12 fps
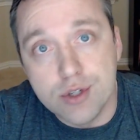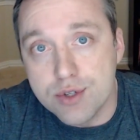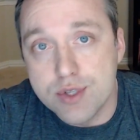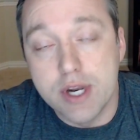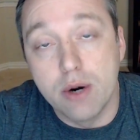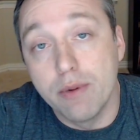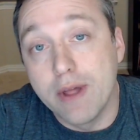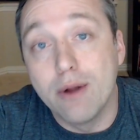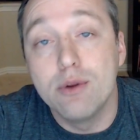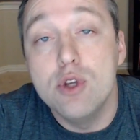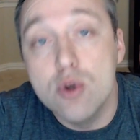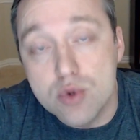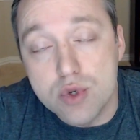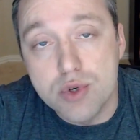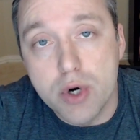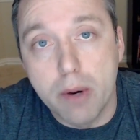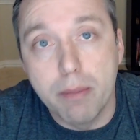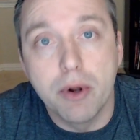just there without
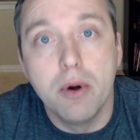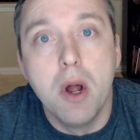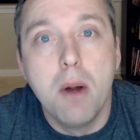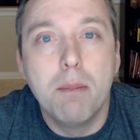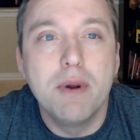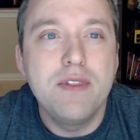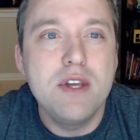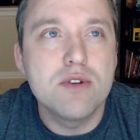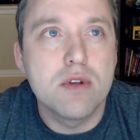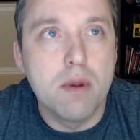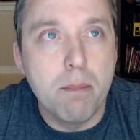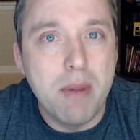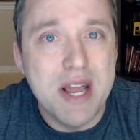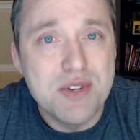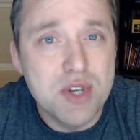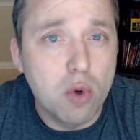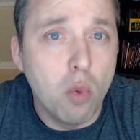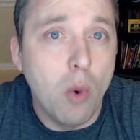using terminal. But these are the
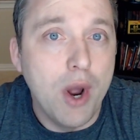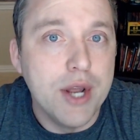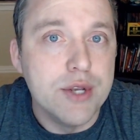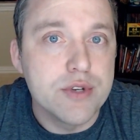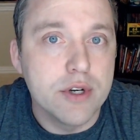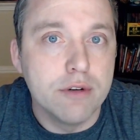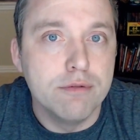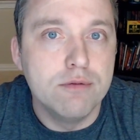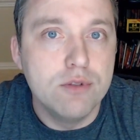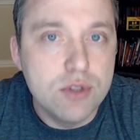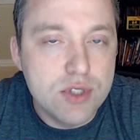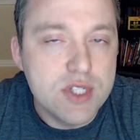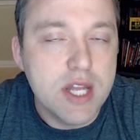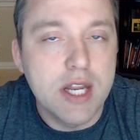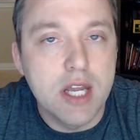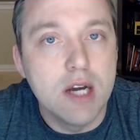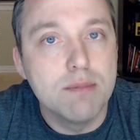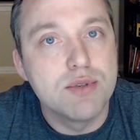basic ways of
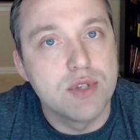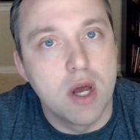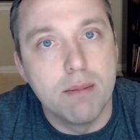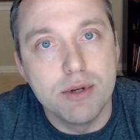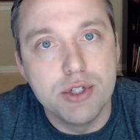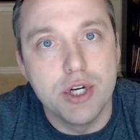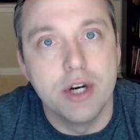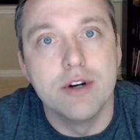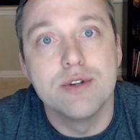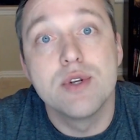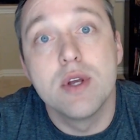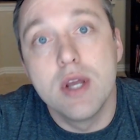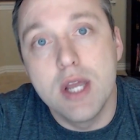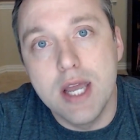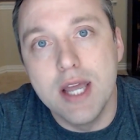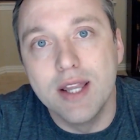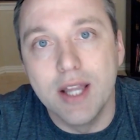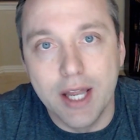setting up Samba shares
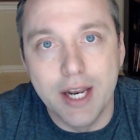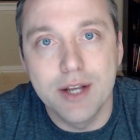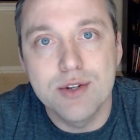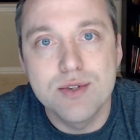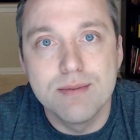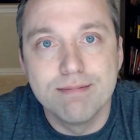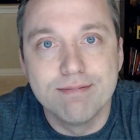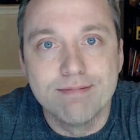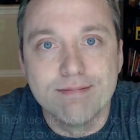in Linux.